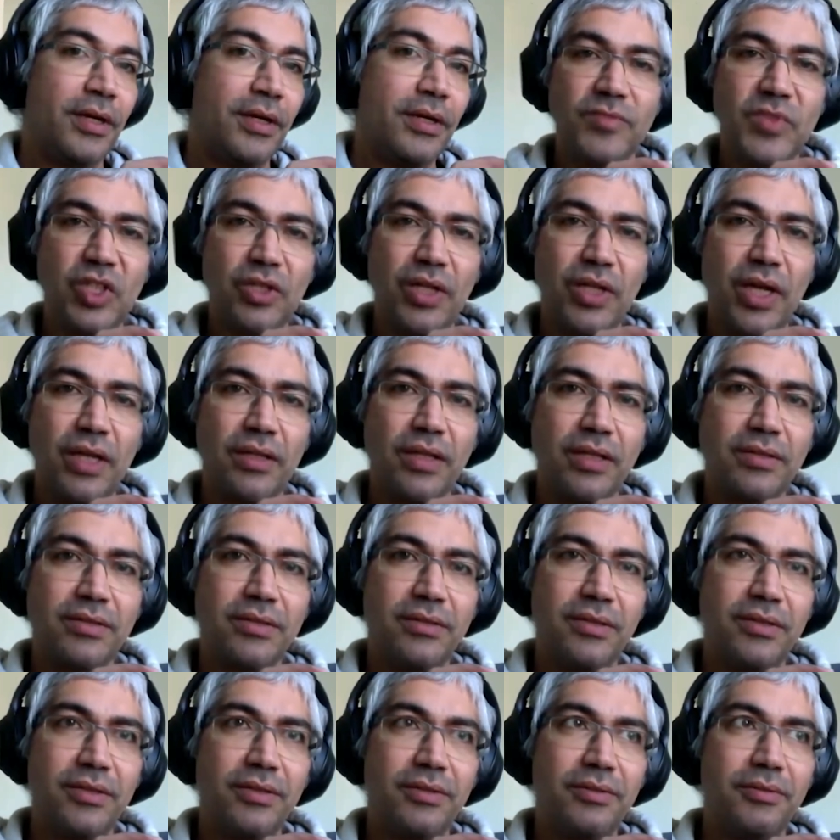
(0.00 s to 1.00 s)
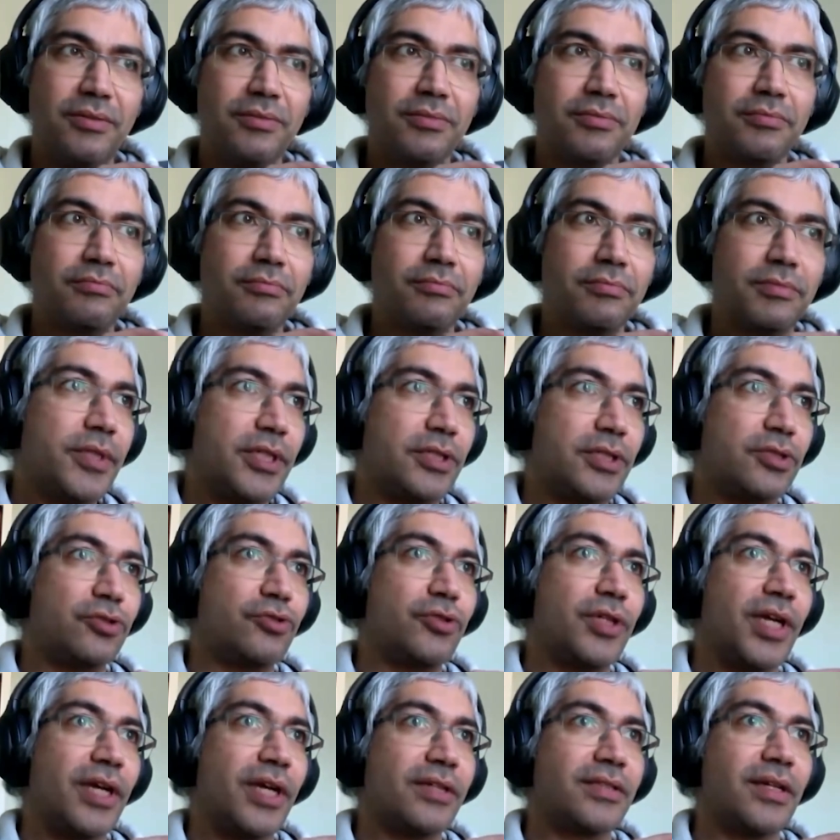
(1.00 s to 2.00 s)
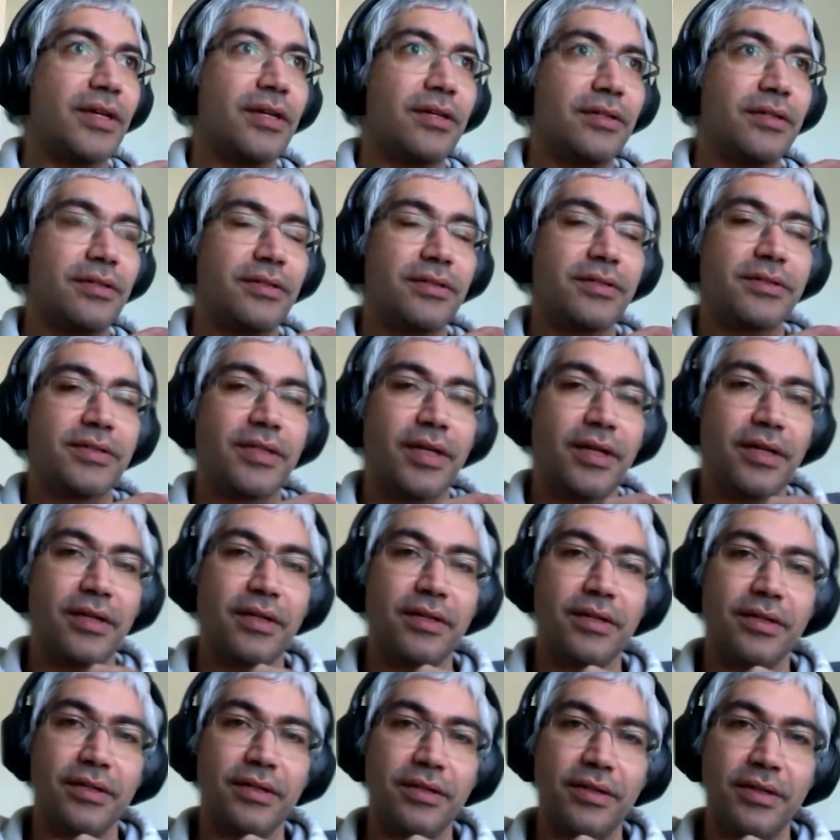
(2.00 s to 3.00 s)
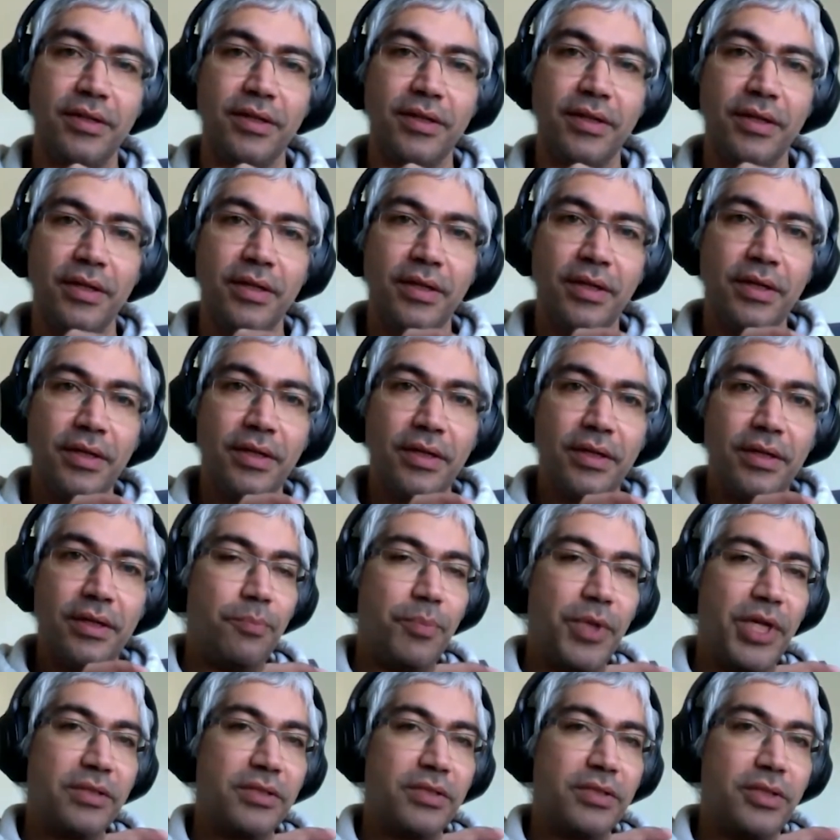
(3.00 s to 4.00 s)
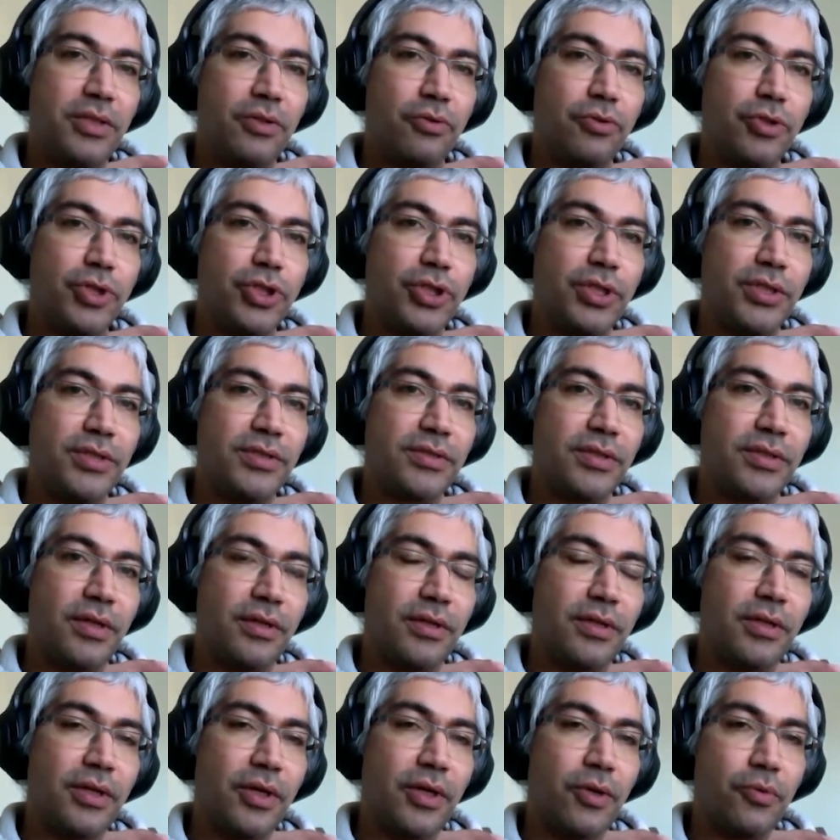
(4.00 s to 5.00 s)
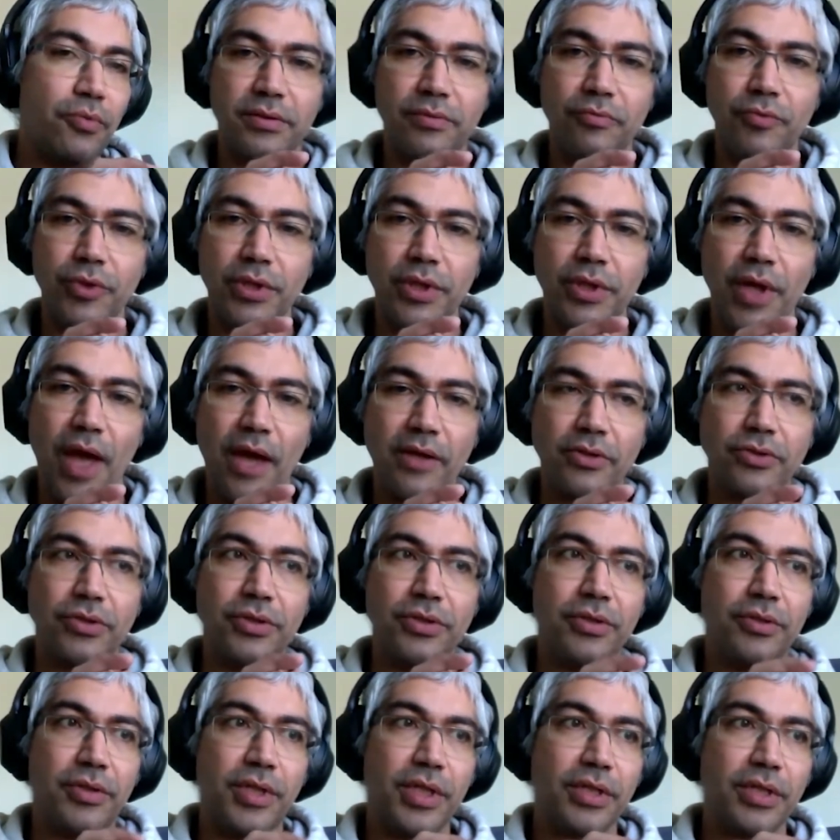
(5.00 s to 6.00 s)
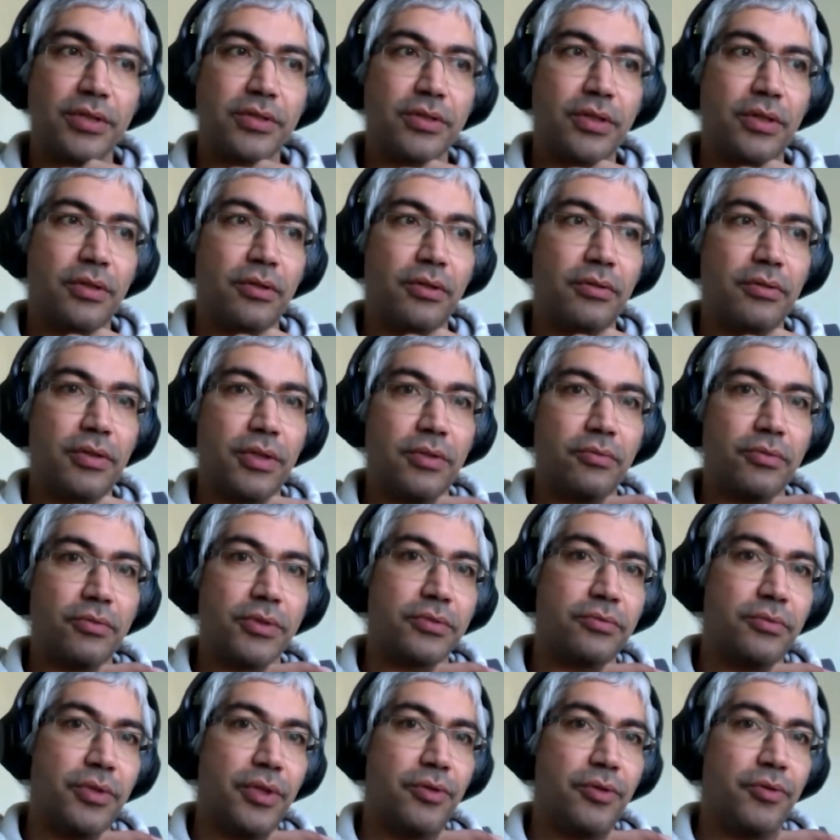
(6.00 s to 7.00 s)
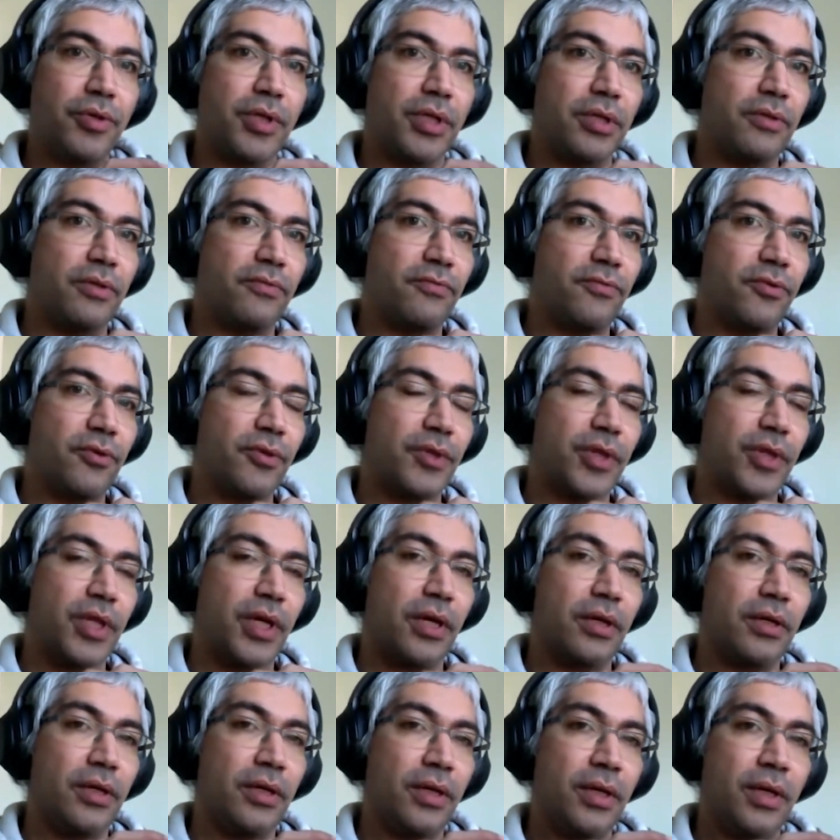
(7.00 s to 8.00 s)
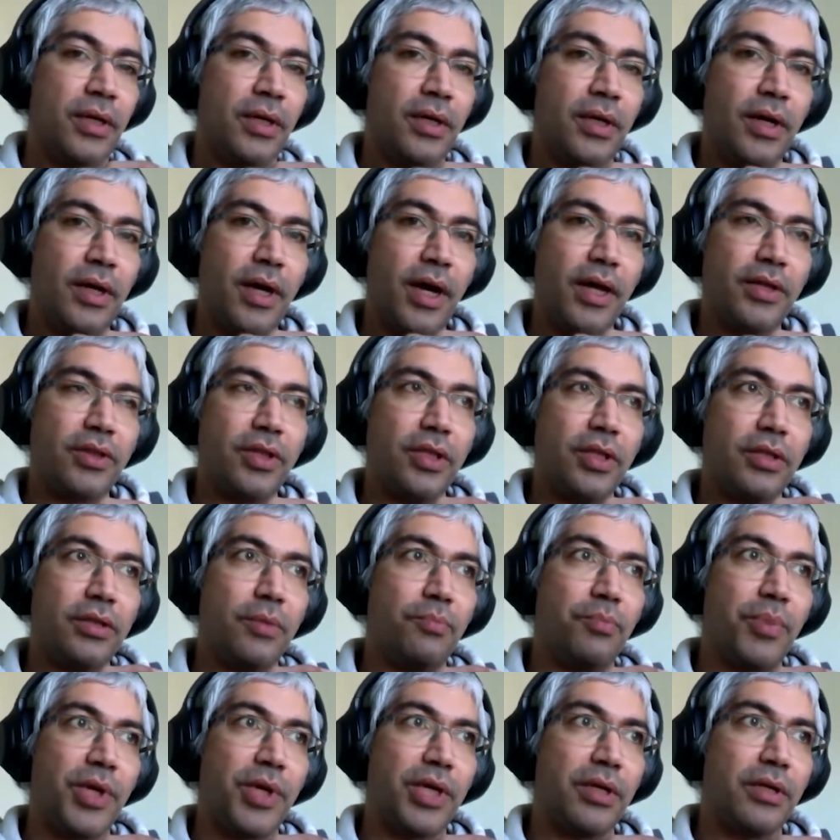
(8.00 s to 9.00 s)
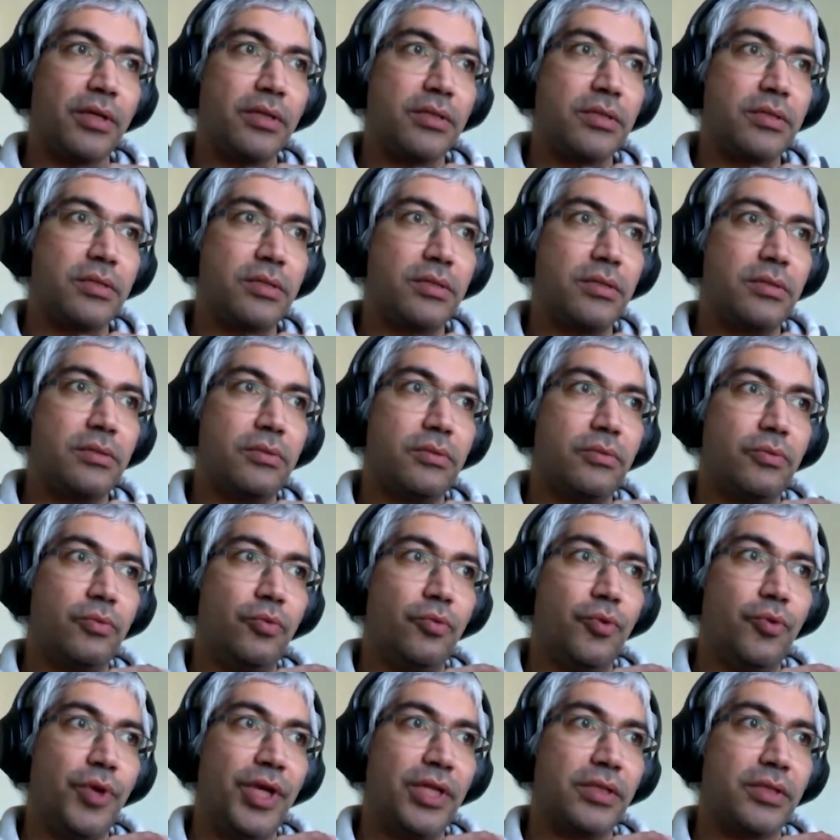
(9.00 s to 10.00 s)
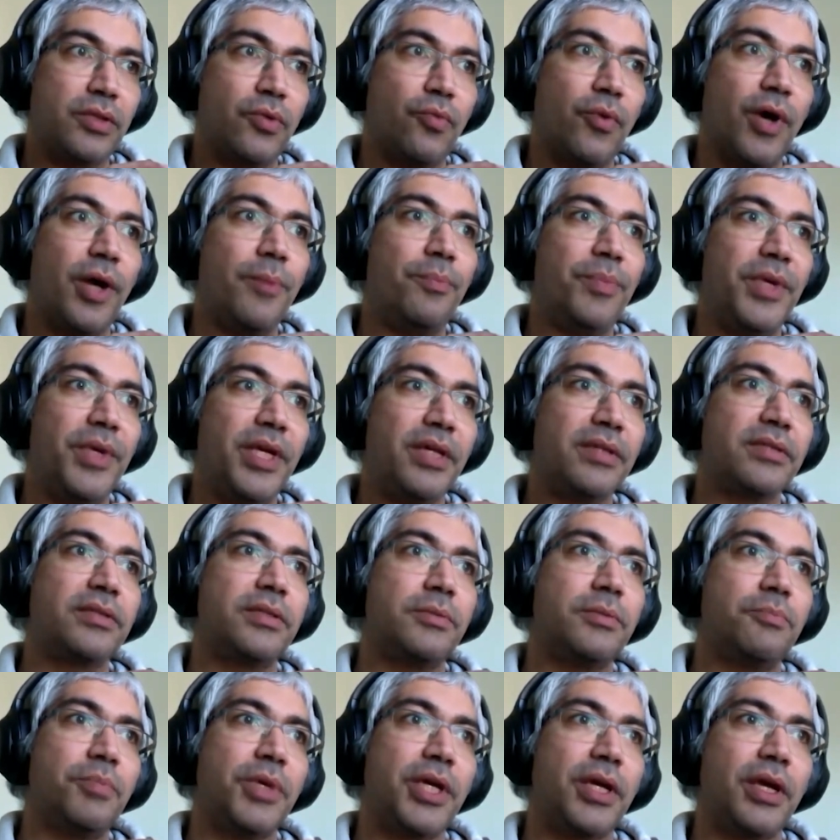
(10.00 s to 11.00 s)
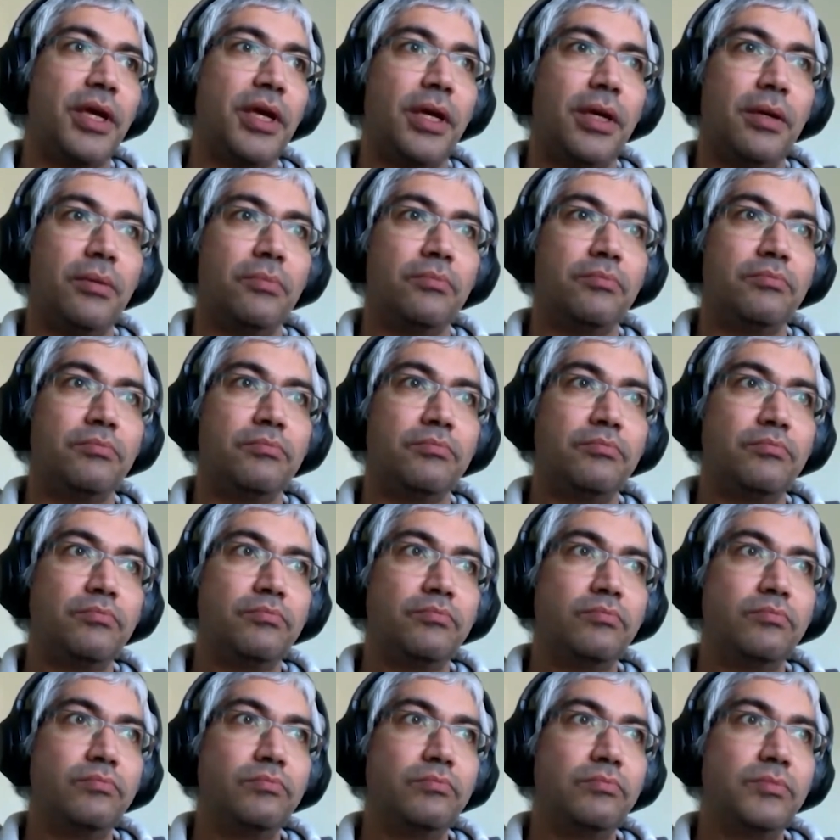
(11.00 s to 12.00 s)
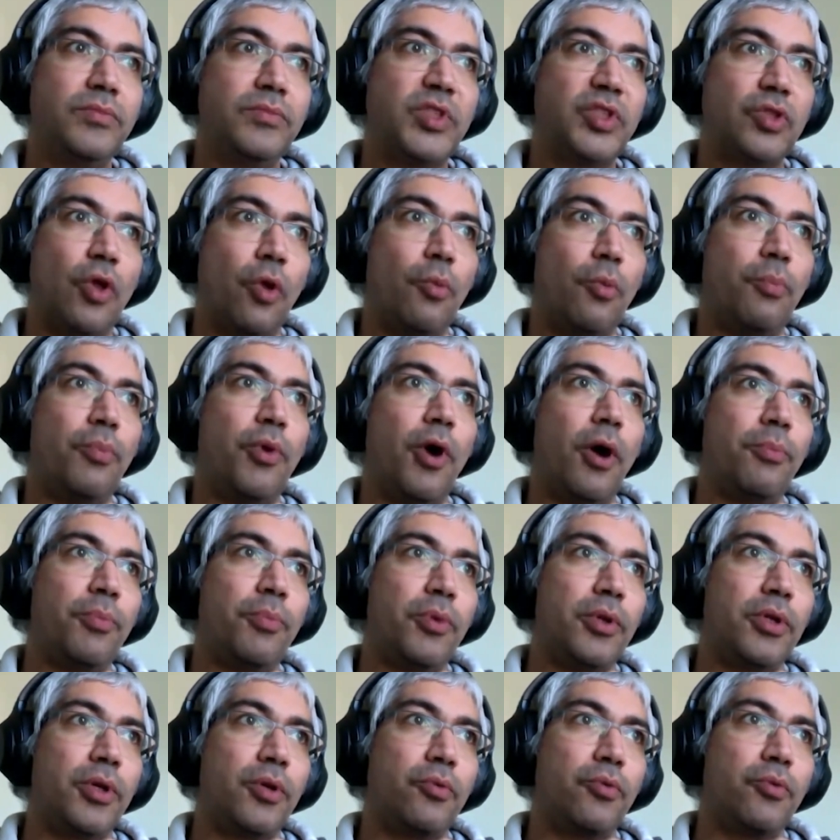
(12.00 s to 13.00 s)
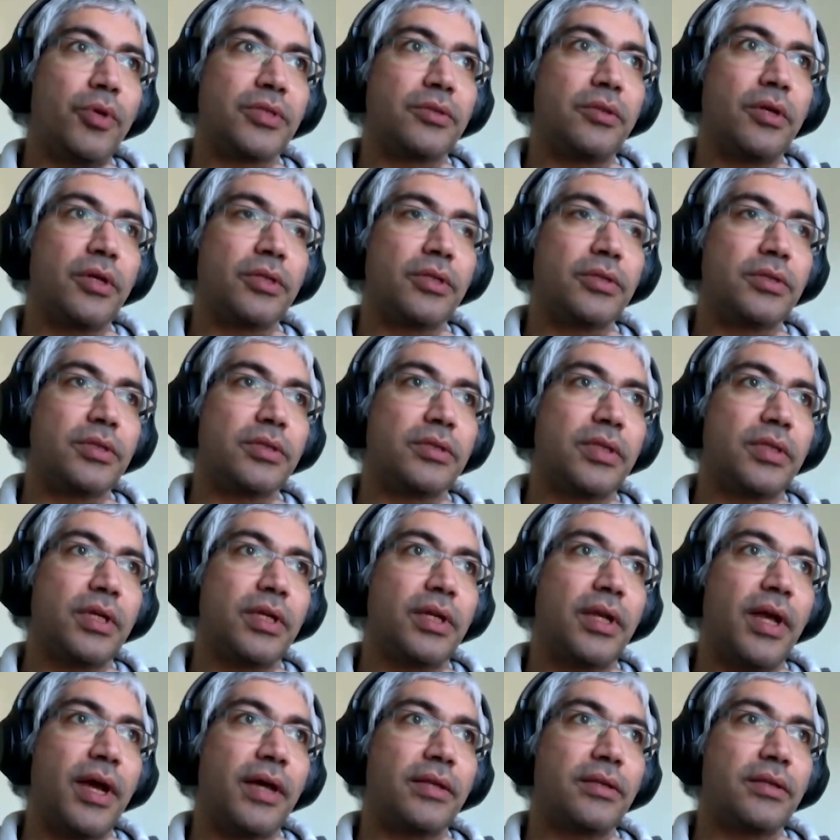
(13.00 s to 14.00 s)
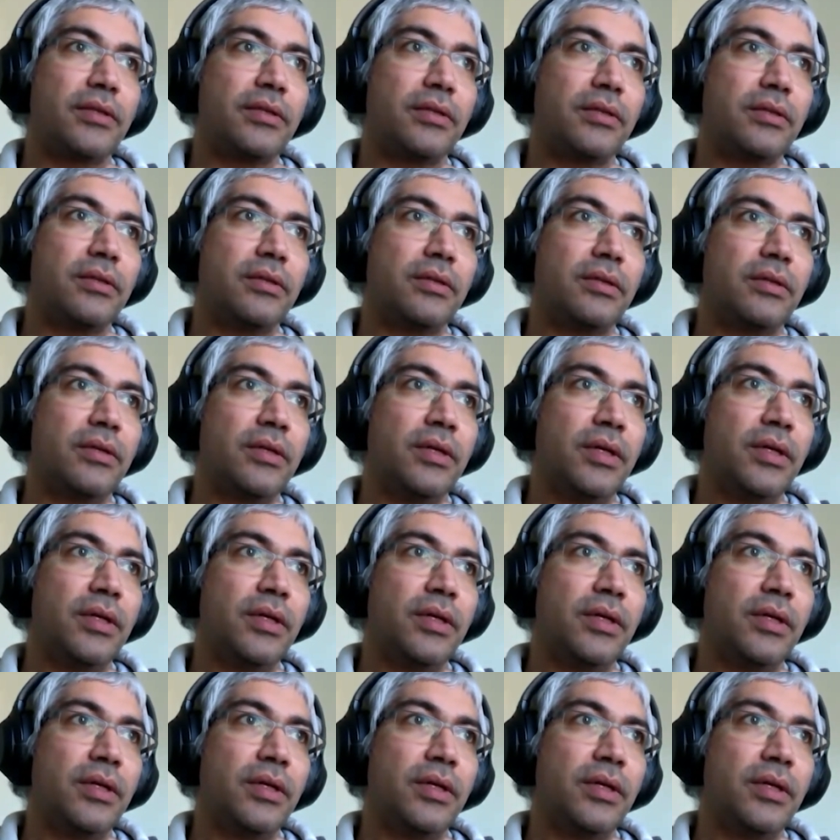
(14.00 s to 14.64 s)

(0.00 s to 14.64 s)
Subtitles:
So yeah, that's a little history as I understand it. BSD originally started out with the actual Unix code. It was rewritten for that. I think the biggest reason why BSD became so popular was not just that it had the